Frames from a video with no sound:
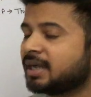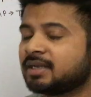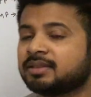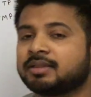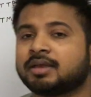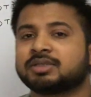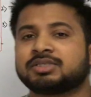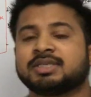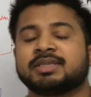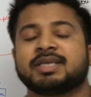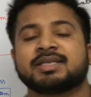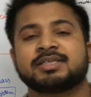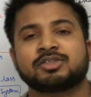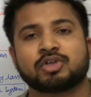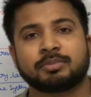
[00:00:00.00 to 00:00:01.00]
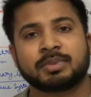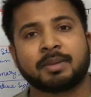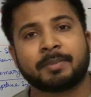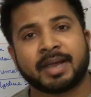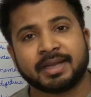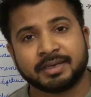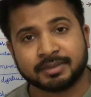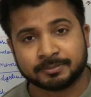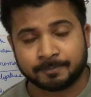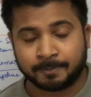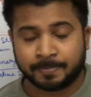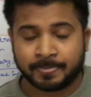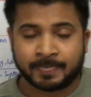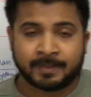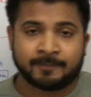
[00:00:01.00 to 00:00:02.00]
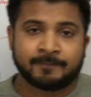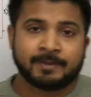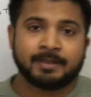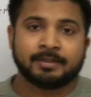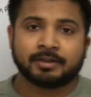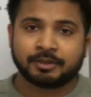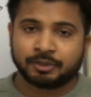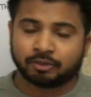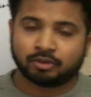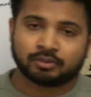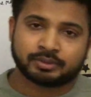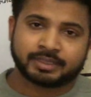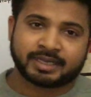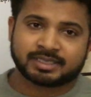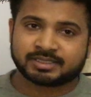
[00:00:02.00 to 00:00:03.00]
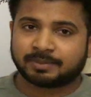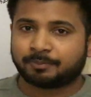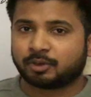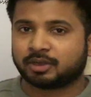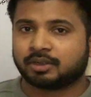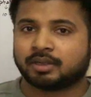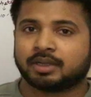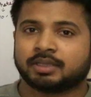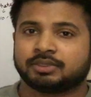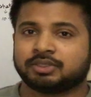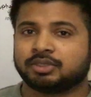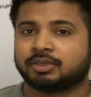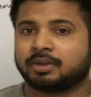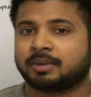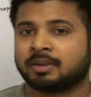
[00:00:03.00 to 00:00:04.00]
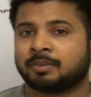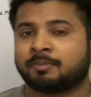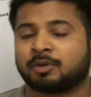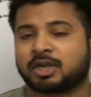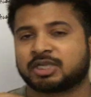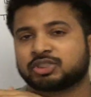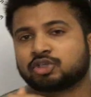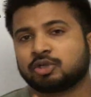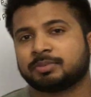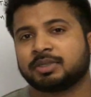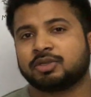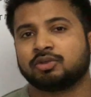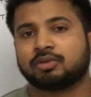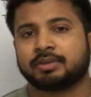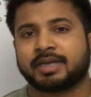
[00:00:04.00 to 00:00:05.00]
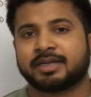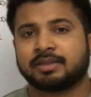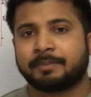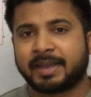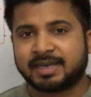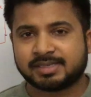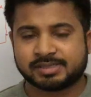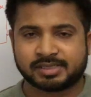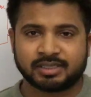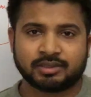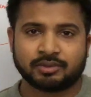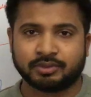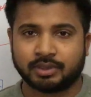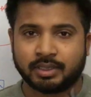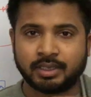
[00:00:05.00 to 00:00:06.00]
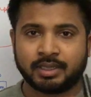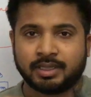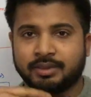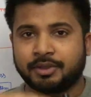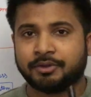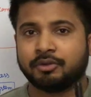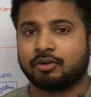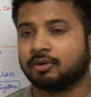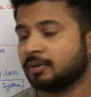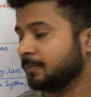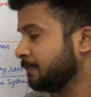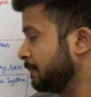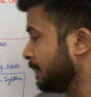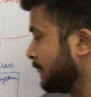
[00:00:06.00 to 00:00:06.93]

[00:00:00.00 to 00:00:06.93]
part in the synthesis of the myelin in the neuron. That is the protection of the neuron. That is the myelin sheath in the neuron.